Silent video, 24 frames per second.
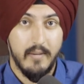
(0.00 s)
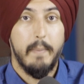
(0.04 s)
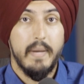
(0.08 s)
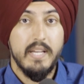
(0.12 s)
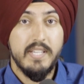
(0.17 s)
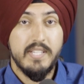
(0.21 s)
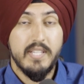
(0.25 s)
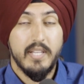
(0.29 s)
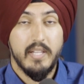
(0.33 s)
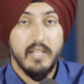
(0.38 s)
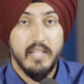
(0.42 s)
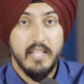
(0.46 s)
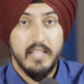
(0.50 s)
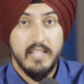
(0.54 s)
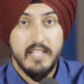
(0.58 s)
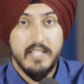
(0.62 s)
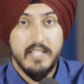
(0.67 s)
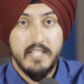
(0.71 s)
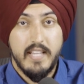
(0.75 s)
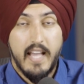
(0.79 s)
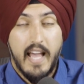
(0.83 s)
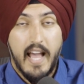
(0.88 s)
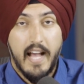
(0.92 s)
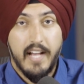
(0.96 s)
Basically,
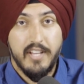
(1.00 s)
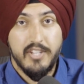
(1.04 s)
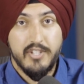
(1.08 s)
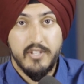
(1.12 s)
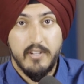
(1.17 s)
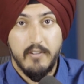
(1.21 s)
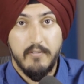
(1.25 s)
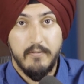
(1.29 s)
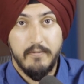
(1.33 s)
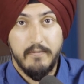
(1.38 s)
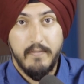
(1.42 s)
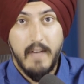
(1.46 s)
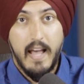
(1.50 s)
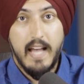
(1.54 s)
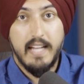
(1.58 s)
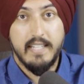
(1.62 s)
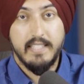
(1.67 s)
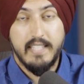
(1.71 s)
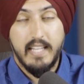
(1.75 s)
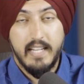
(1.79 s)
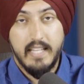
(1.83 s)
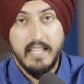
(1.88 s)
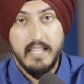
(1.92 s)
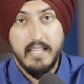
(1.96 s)
this extra fat
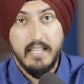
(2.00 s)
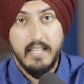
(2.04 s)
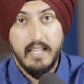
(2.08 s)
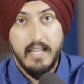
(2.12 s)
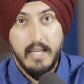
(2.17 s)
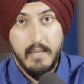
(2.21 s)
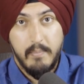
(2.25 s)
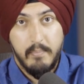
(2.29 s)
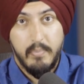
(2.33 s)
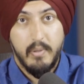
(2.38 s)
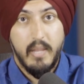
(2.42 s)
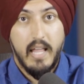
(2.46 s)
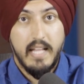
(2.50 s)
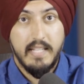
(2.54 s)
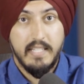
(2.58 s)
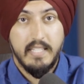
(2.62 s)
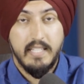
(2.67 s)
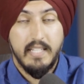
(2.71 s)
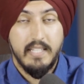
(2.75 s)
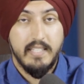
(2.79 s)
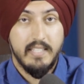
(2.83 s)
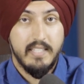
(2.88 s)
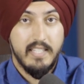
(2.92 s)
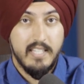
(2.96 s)
that he
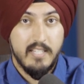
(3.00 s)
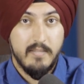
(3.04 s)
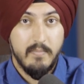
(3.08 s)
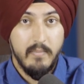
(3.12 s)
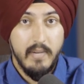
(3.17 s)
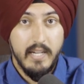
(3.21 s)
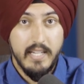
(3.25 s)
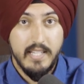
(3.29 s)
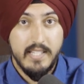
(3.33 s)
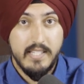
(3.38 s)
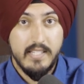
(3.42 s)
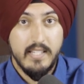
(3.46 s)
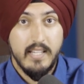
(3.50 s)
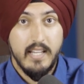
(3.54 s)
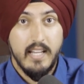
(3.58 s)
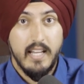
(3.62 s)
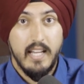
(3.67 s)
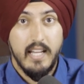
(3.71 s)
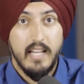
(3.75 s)
implanted into these mice,